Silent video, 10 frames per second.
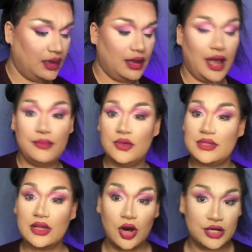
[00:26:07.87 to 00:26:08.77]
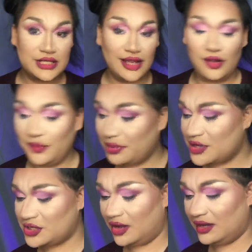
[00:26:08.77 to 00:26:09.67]
I'm using Ardell
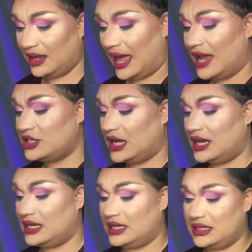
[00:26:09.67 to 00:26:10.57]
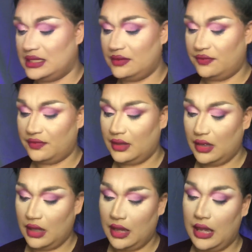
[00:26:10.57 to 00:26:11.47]
Brush On Lash Adhesive,
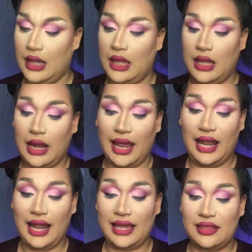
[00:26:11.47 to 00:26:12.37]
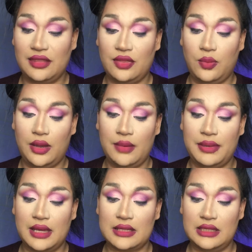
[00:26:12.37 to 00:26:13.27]
and I like this one
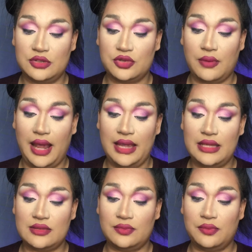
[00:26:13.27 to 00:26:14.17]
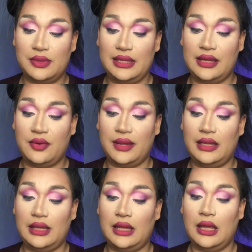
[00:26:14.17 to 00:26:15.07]
because it dries really
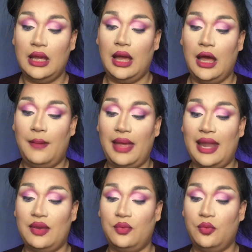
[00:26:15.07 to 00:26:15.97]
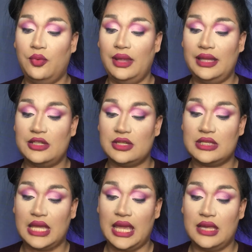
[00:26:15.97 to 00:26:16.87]
quickly, and it really
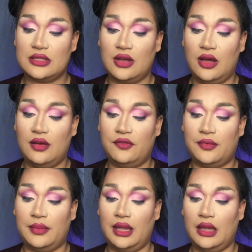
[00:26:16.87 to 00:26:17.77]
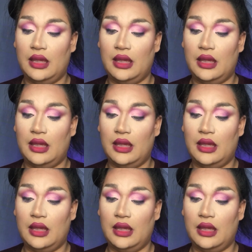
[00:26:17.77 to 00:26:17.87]
just hangs on for me.